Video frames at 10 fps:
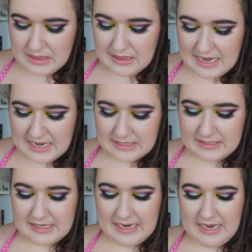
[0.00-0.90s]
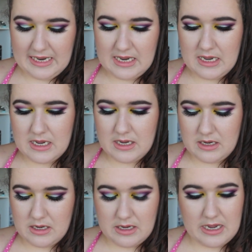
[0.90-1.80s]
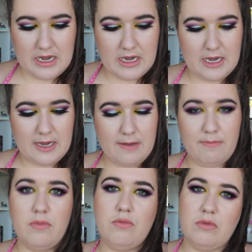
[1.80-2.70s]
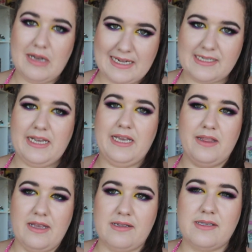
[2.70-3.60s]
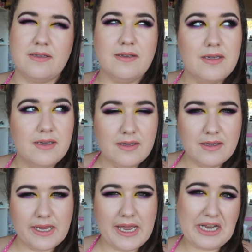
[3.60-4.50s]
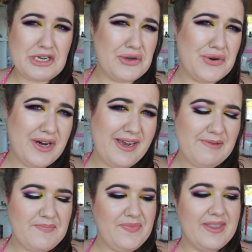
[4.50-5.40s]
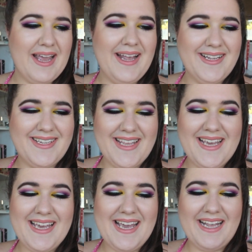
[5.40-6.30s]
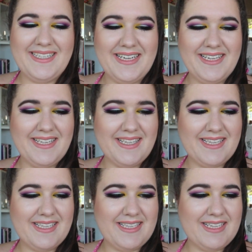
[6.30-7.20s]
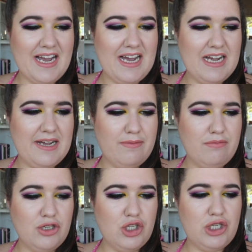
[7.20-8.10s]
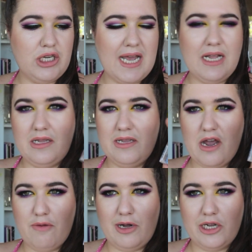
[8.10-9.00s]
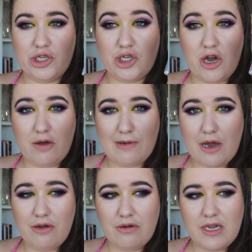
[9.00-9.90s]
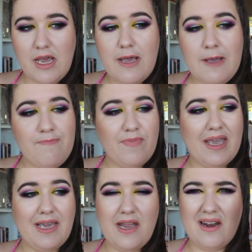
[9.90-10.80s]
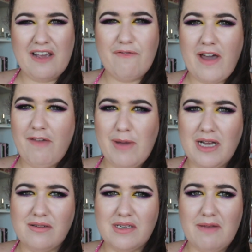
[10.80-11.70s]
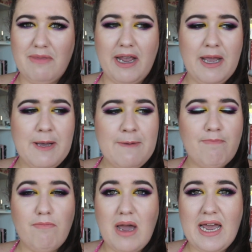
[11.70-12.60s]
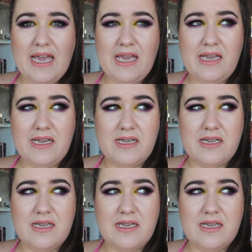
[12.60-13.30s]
Lastly in this category is the Essence gel nail polish top coat. Again, like $5 or something. My